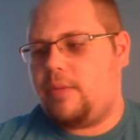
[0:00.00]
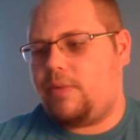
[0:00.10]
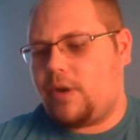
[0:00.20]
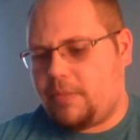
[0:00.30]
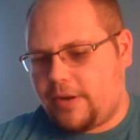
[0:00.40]

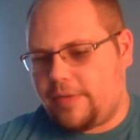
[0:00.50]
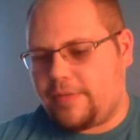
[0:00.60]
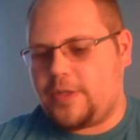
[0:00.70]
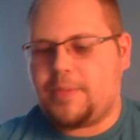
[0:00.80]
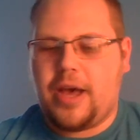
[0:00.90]
put them in a
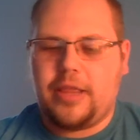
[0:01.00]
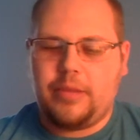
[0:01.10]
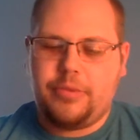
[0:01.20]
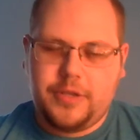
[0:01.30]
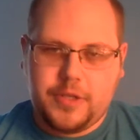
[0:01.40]
different spot, and
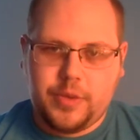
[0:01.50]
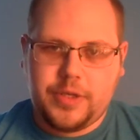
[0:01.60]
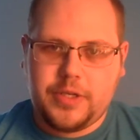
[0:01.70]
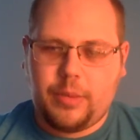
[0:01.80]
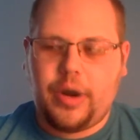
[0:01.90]
then put the
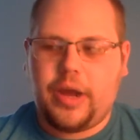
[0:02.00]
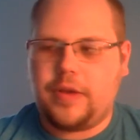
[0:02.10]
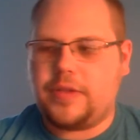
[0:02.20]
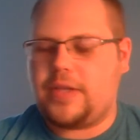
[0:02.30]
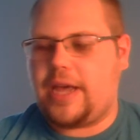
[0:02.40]
Switch somewhere else.